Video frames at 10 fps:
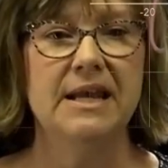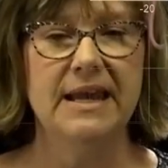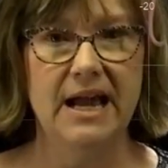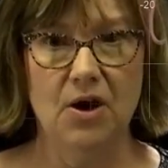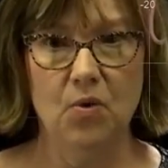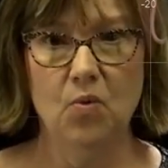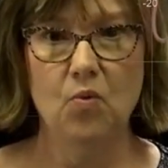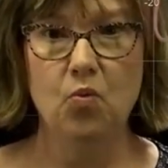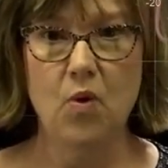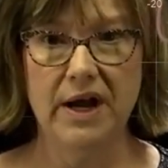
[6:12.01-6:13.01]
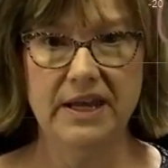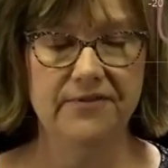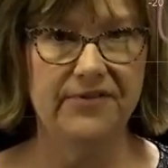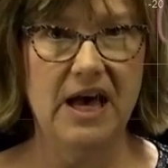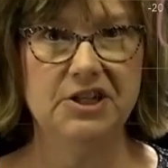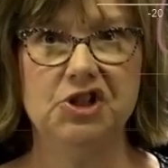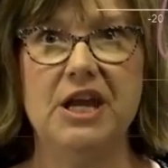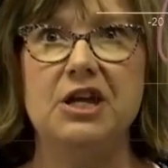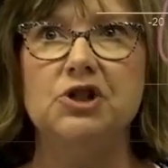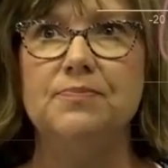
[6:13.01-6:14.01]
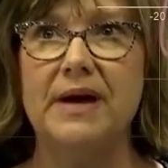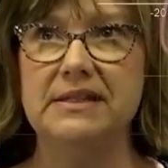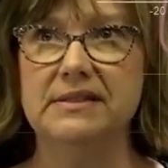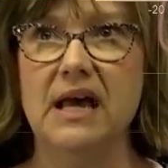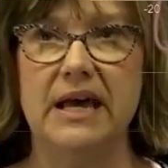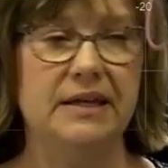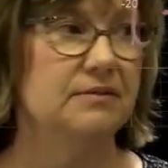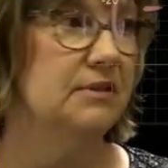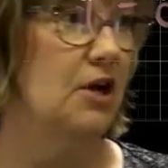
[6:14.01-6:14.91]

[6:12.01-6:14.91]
Now, what if I change my sign?